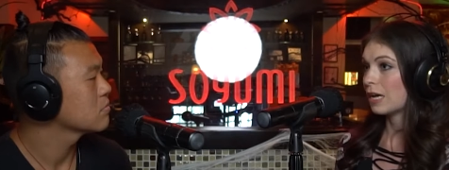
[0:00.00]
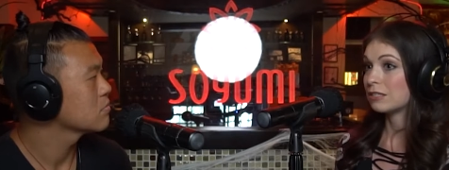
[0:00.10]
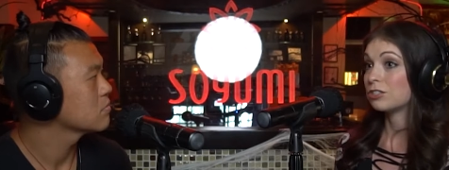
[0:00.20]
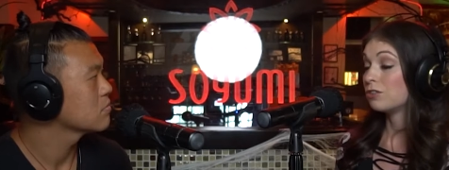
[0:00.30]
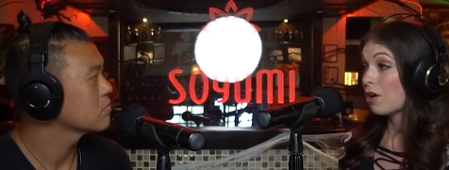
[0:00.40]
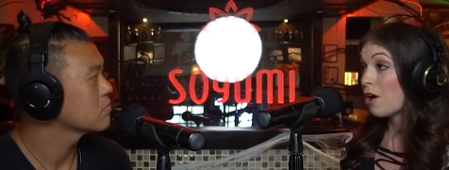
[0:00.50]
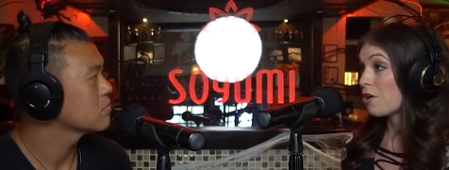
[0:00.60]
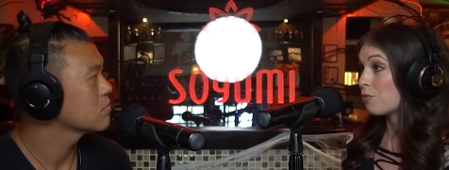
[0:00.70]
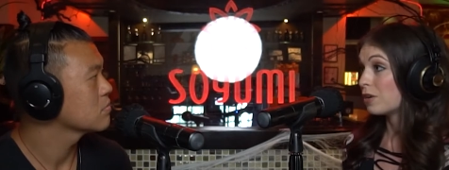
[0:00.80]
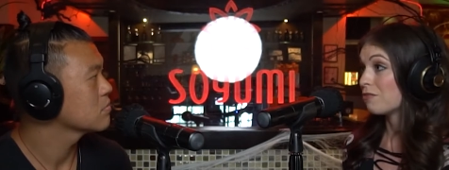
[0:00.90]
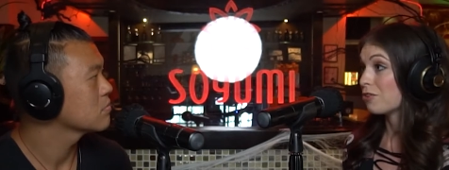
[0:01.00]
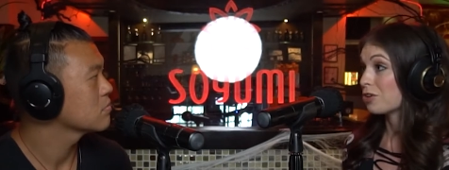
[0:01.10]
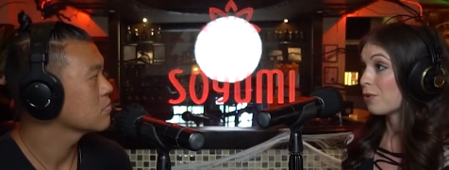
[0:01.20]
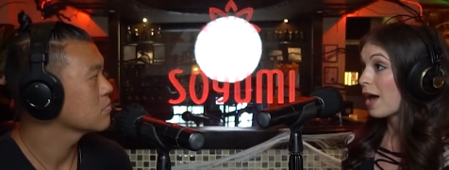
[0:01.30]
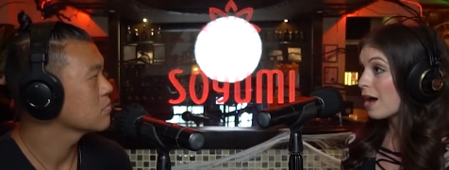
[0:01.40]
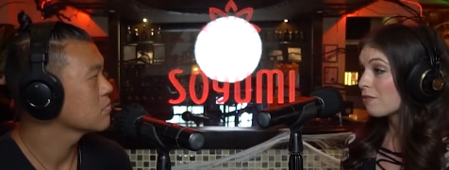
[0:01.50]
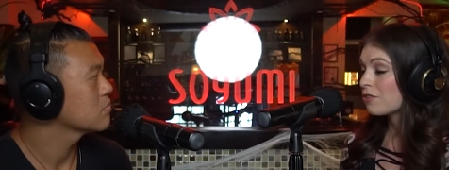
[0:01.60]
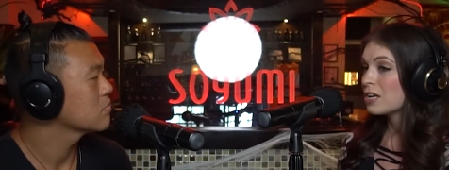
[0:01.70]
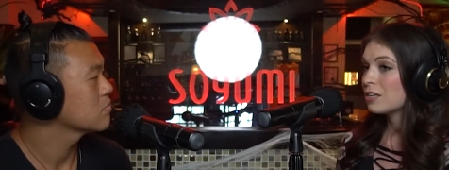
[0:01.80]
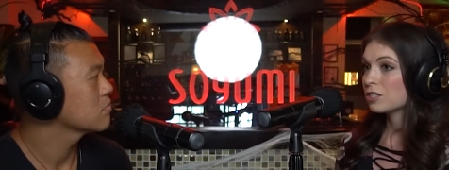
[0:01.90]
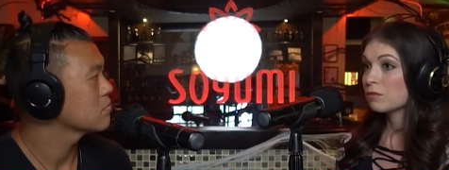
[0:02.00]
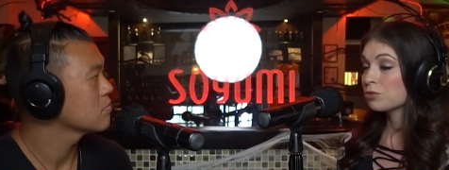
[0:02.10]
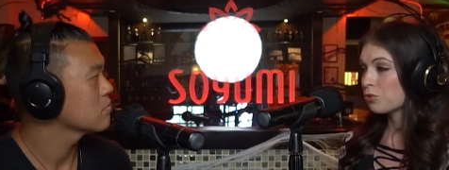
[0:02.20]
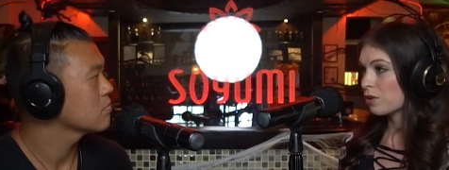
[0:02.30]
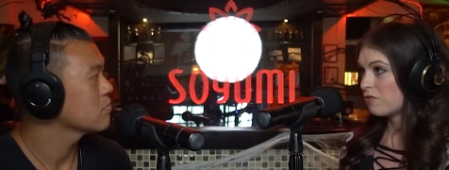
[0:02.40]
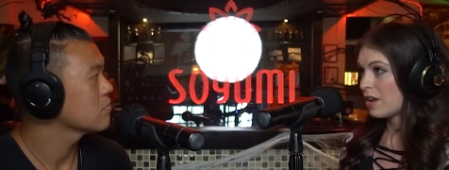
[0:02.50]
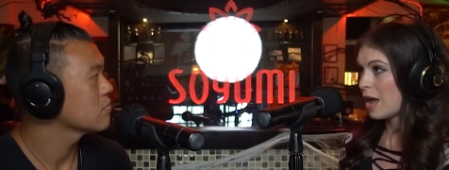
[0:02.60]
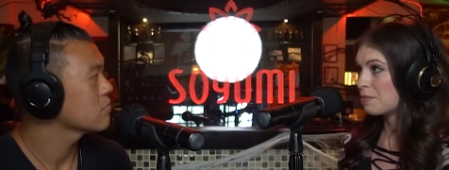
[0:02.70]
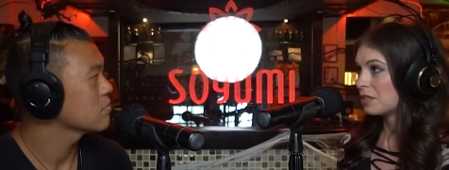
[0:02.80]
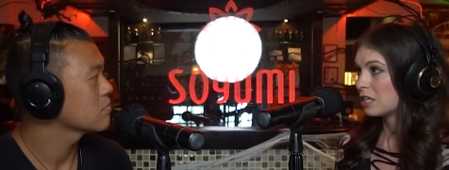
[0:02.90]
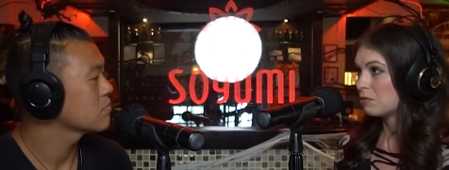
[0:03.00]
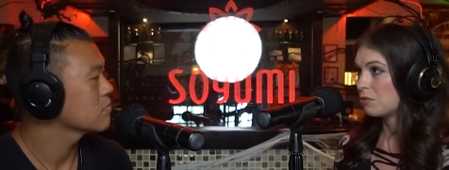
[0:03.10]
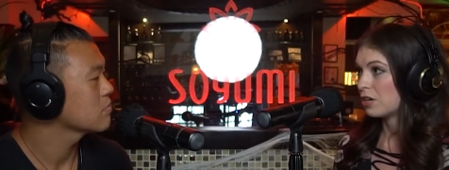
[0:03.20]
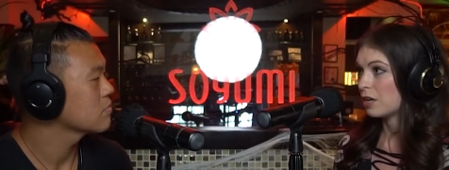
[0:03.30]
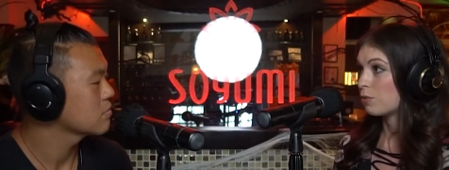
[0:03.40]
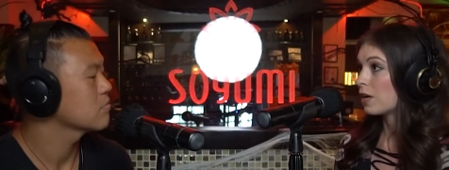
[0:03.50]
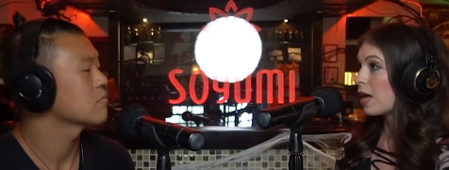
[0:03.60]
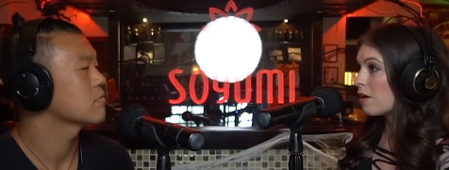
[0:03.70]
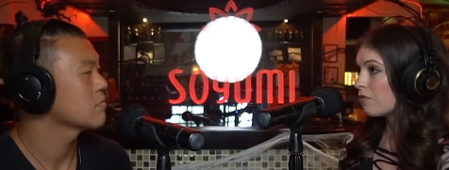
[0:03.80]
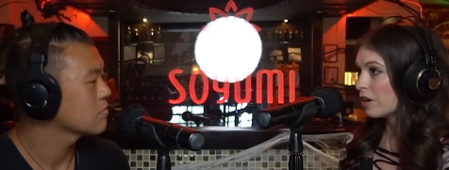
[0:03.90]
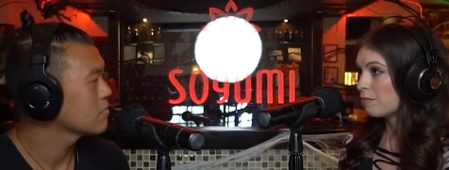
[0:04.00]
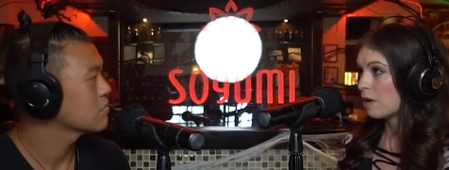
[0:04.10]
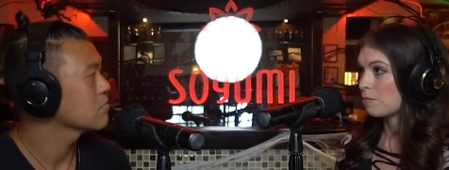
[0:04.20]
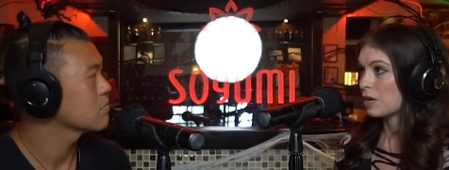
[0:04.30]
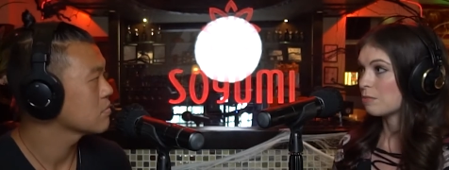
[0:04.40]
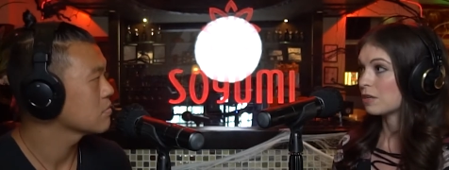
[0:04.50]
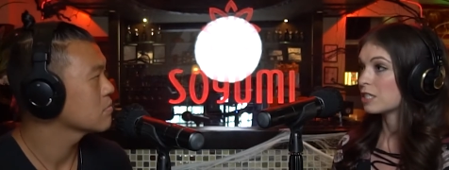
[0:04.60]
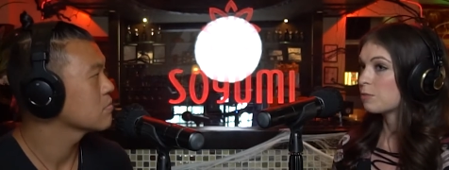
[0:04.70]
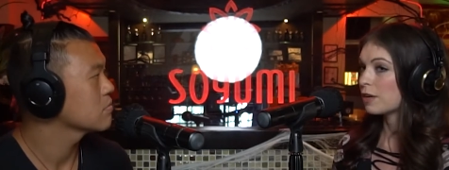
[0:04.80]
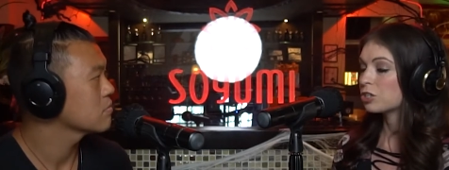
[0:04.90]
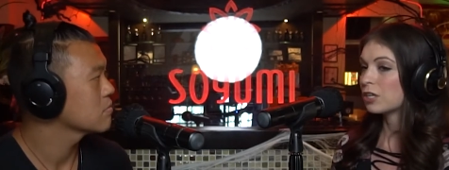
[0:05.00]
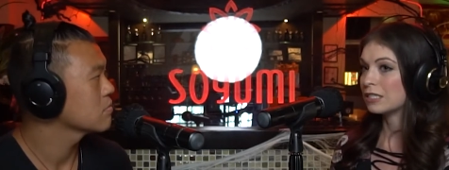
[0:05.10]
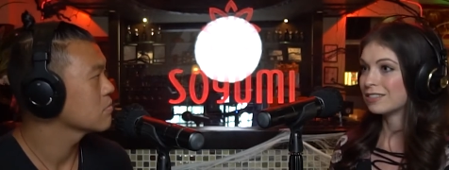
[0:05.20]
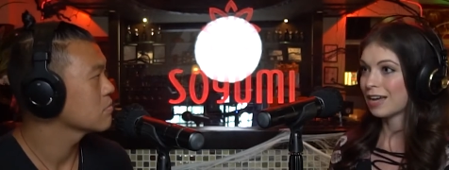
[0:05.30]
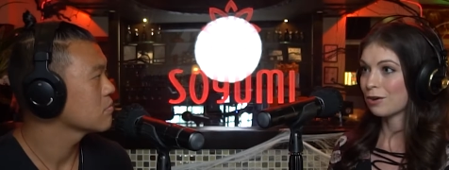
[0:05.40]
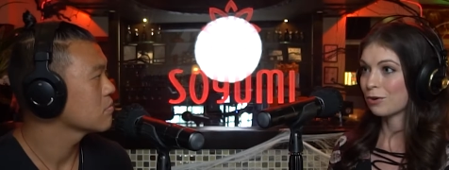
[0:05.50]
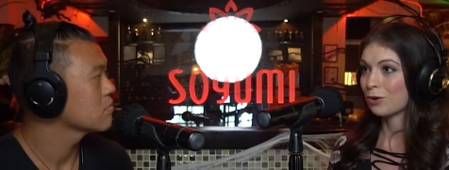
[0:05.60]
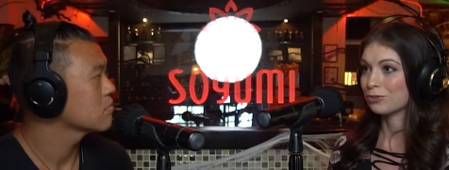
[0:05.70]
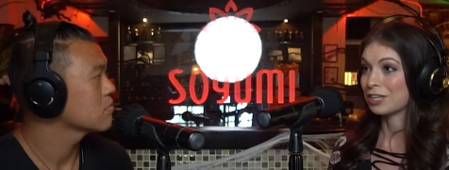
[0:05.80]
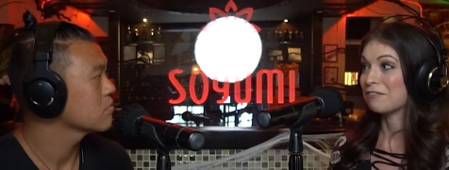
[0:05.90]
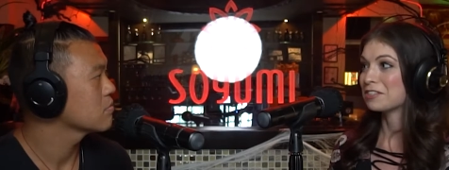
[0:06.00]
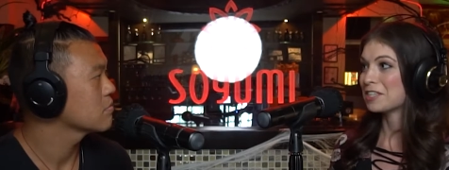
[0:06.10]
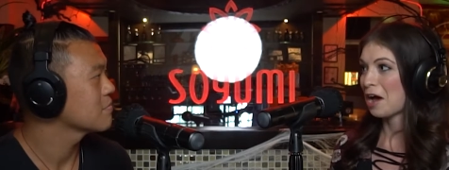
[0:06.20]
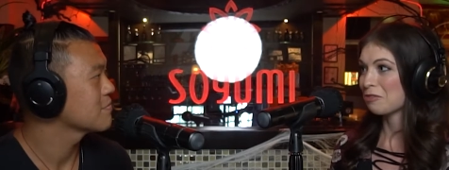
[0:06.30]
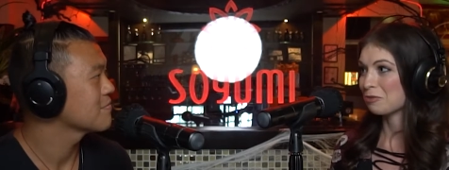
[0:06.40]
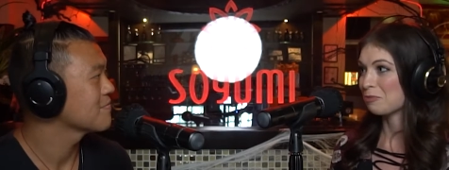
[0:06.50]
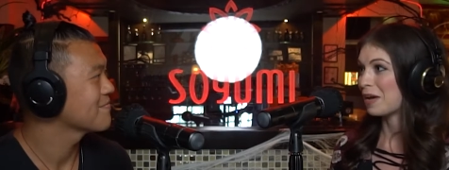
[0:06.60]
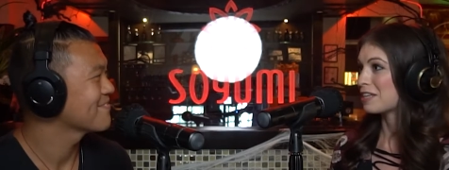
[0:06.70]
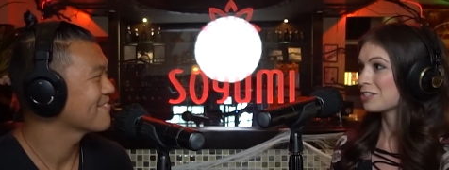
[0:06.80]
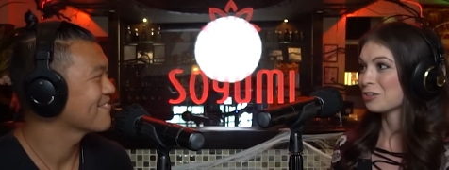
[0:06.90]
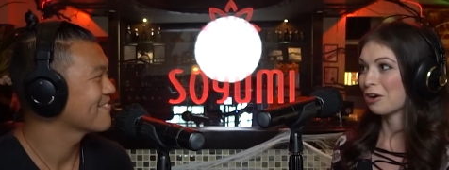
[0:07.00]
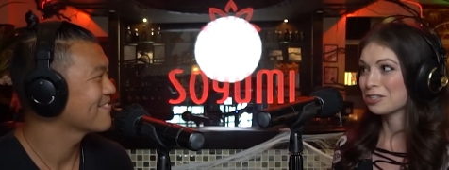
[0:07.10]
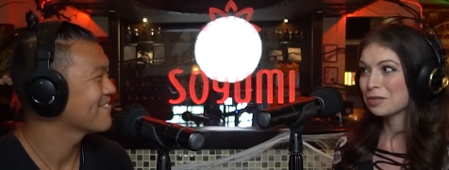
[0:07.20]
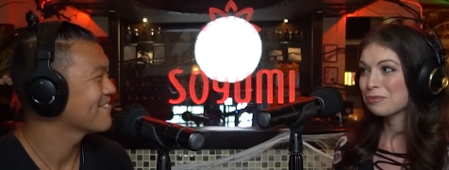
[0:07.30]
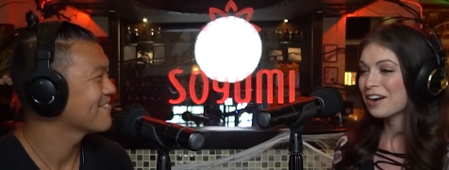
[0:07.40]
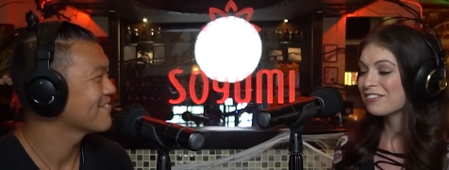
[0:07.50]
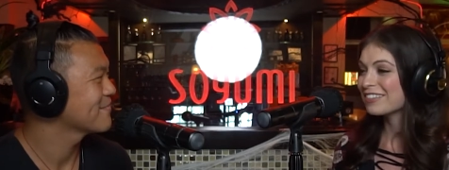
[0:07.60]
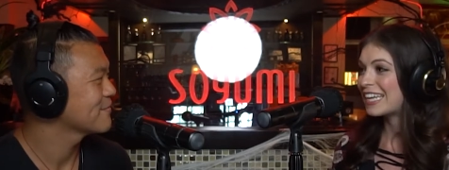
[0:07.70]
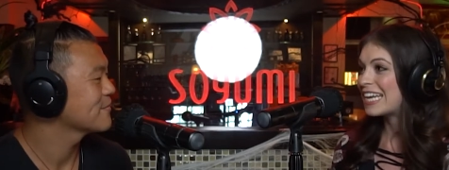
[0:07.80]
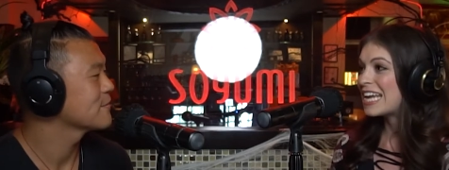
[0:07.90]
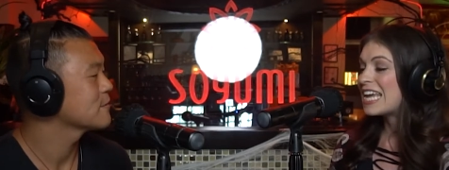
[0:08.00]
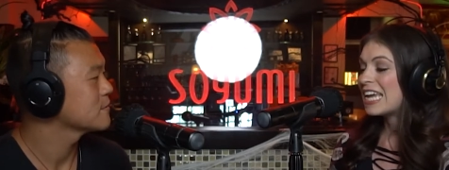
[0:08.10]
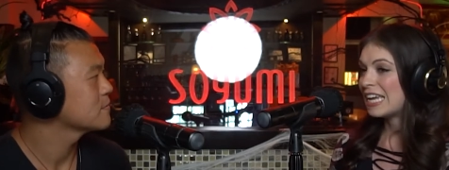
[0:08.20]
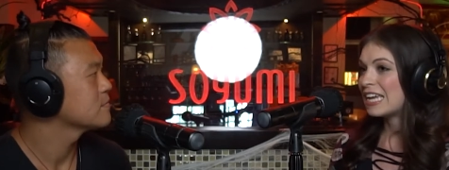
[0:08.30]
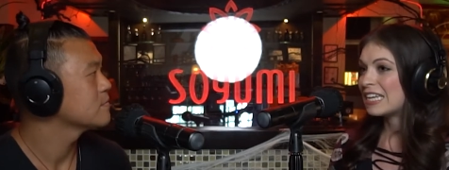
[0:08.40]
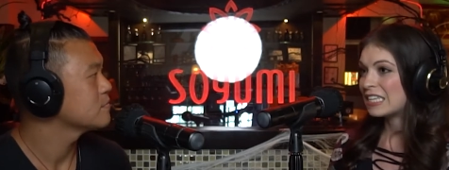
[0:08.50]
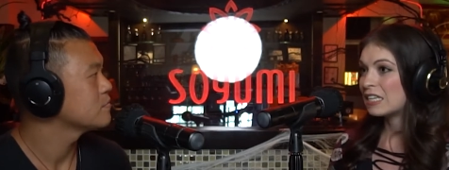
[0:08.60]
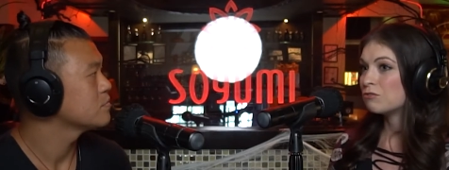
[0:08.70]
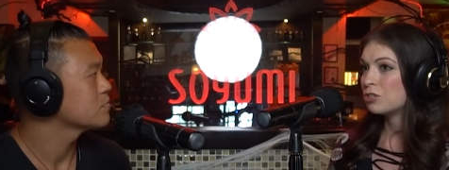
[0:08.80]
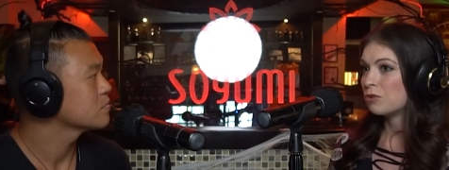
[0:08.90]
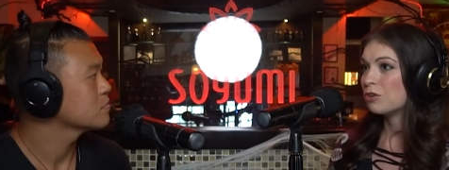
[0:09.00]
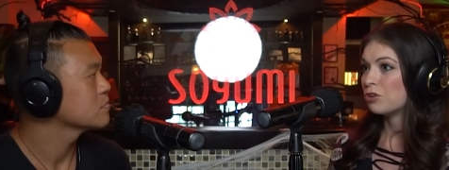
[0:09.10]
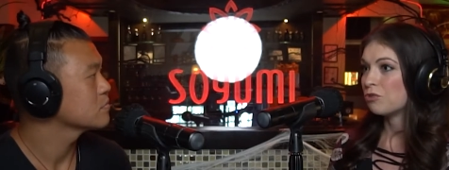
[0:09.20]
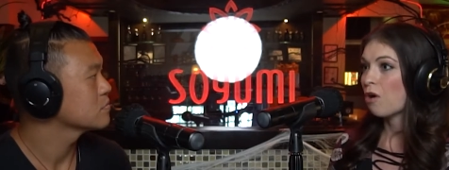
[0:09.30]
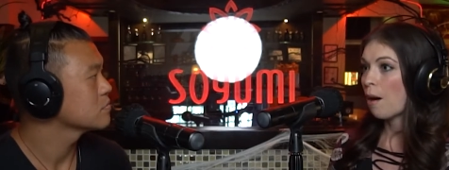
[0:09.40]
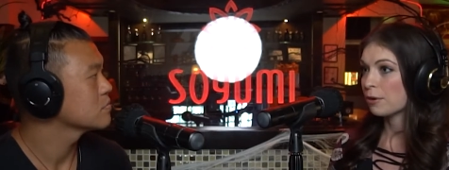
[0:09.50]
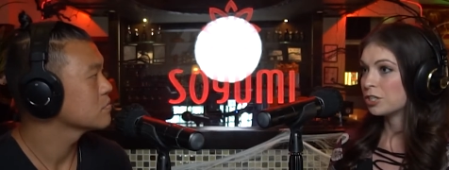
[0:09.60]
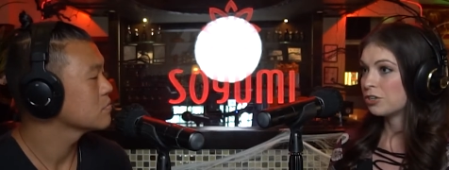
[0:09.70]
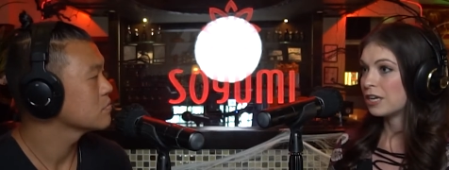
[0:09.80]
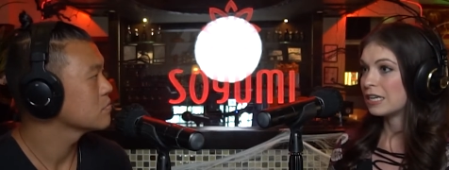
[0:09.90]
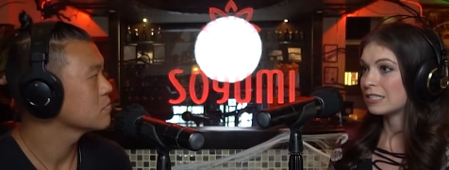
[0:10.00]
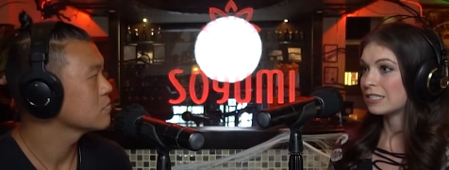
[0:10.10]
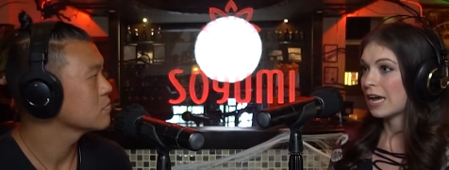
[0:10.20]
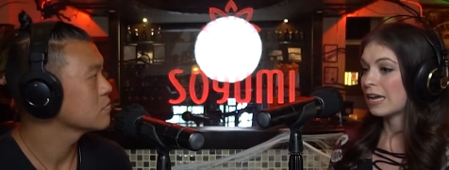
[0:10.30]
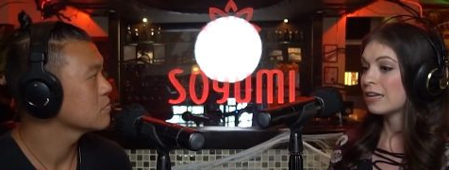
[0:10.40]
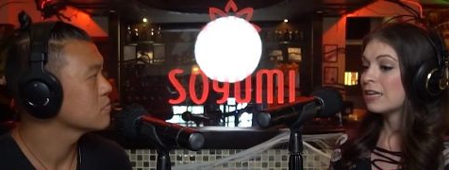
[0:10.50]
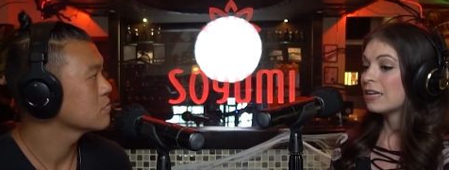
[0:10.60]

Speaker 1: as you know, whenever you have some sort of name in the community, whatever it may be, but especially as a title holder in the South where pageants are so prevalent, it, it gives you a new opportunity to say,